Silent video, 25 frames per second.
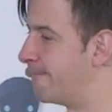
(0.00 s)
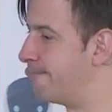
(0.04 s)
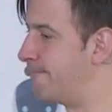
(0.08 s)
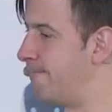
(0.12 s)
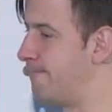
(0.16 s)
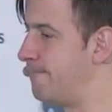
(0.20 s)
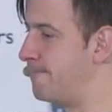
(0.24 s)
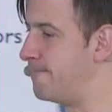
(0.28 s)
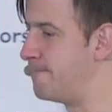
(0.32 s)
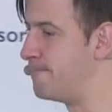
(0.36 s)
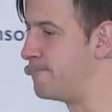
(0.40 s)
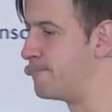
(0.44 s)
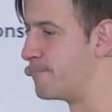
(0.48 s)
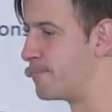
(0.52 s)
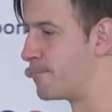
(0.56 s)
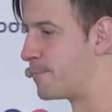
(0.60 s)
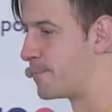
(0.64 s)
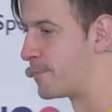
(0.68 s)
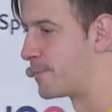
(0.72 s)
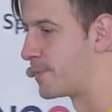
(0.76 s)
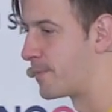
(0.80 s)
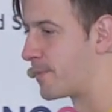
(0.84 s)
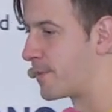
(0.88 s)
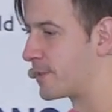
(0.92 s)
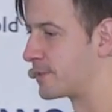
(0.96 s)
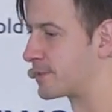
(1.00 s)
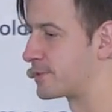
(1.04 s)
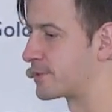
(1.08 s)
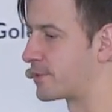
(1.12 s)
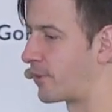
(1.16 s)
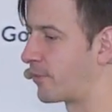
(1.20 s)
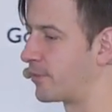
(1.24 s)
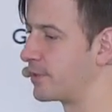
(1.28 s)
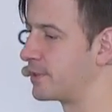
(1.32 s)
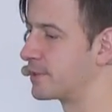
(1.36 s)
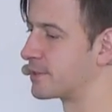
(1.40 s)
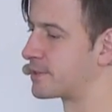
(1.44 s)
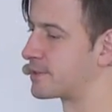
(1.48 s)
the
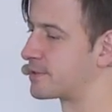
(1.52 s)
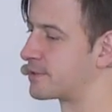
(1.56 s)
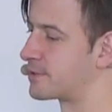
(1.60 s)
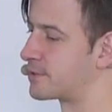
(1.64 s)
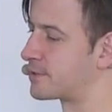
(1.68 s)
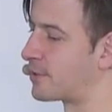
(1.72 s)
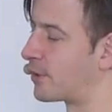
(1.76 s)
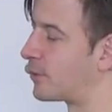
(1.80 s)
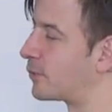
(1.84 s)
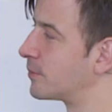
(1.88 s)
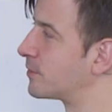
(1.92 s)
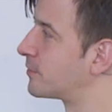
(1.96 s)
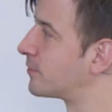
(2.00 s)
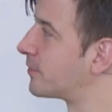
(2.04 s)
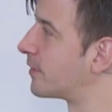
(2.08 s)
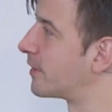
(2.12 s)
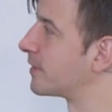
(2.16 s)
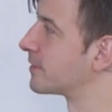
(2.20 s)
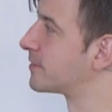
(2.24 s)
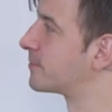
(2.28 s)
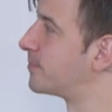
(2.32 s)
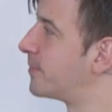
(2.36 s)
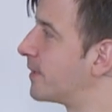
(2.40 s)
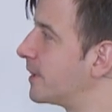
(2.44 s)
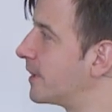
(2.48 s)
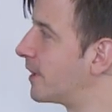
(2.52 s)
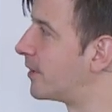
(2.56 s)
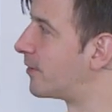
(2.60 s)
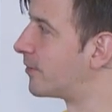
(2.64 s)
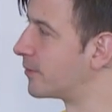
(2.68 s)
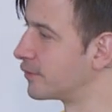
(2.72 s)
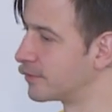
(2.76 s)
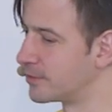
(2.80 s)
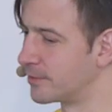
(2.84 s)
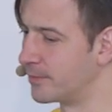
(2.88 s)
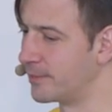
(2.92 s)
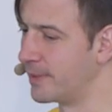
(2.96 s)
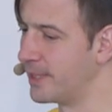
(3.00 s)
story is told to us by our
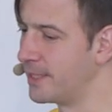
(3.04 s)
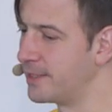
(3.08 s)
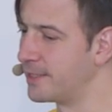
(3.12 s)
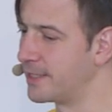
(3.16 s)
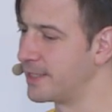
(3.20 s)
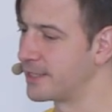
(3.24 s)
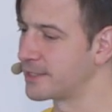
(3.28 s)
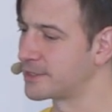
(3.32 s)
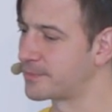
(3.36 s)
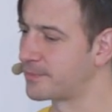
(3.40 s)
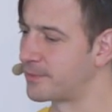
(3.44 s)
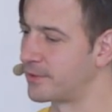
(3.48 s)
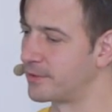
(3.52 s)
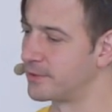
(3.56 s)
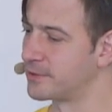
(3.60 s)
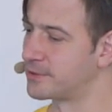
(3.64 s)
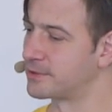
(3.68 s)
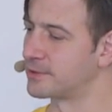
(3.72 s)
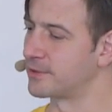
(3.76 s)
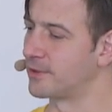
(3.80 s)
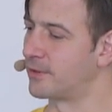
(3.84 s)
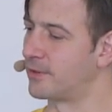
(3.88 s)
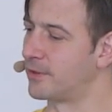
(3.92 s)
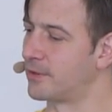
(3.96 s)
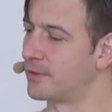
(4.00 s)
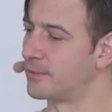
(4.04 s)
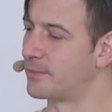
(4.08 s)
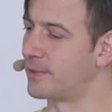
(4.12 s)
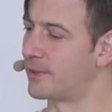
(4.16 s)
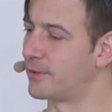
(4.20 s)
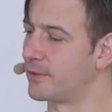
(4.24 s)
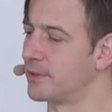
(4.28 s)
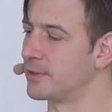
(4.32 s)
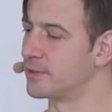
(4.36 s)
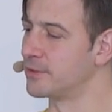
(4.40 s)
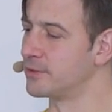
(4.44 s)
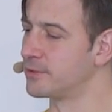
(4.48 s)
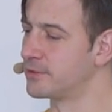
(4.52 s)
domain experts or by
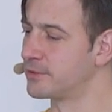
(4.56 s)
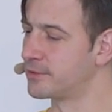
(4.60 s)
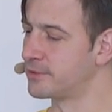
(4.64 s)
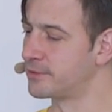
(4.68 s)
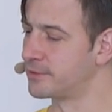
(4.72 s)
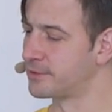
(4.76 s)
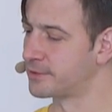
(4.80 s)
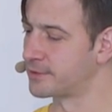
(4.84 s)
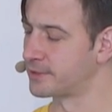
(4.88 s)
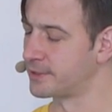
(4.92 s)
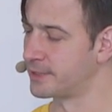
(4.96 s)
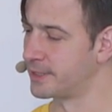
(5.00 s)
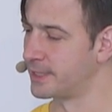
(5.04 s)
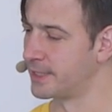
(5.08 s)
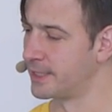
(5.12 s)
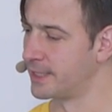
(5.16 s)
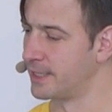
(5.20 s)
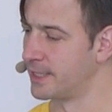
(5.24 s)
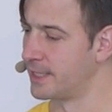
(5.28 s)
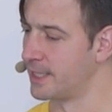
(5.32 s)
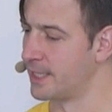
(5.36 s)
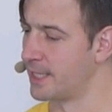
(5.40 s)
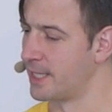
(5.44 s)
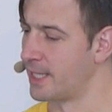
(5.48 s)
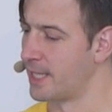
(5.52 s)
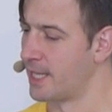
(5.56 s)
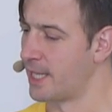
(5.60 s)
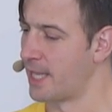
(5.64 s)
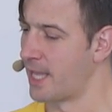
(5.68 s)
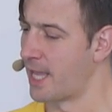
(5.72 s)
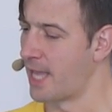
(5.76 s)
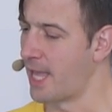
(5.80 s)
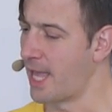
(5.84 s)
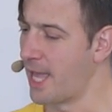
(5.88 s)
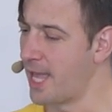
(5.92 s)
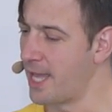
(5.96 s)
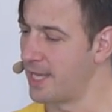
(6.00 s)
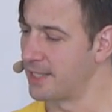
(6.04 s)
our users.
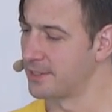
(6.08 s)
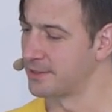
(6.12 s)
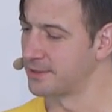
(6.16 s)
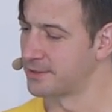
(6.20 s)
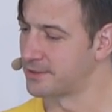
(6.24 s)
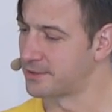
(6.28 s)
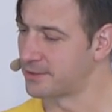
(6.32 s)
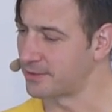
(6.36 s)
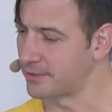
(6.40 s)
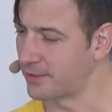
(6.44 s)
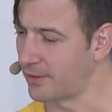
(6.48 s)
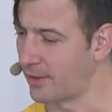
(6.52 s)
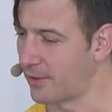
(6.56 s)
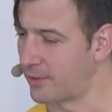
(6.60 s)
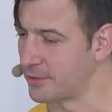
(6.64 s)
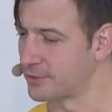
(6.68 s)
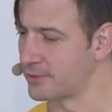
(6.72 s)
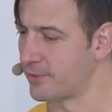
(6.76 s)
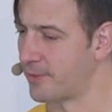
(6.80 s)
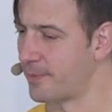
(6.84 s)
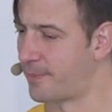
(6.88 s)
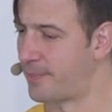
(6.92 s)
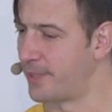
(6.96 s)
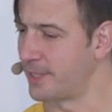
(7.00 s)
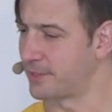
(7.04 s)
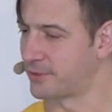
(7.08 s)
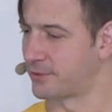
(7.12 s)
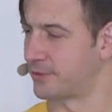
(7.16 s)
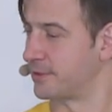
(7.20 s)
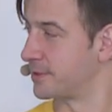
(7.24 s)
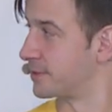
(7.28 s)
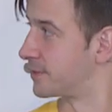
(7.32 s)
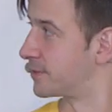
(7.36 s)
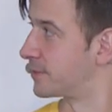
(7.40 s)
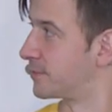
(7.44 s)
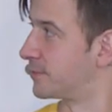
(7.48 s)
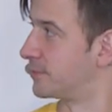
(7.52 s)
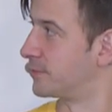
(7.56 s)
And also the picture
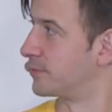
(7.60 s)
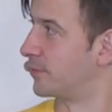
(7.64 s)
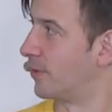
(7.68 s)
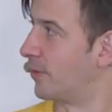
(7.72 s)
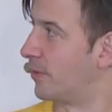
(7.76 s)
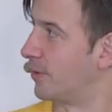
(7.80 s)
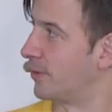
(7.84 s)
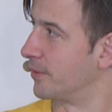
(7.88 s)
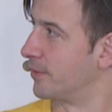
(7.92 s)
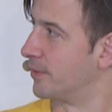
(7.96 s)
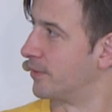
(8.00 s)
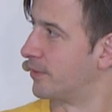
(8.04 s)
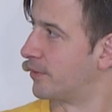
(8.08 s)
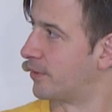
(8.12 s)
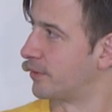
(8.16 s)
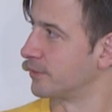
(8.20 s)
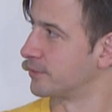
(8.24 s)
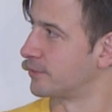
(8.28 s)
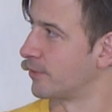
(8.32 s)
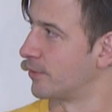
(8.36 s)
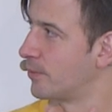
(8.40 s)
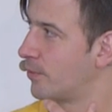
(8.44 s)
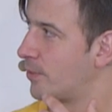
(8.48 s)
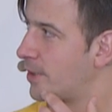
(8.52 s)
is drawn onto the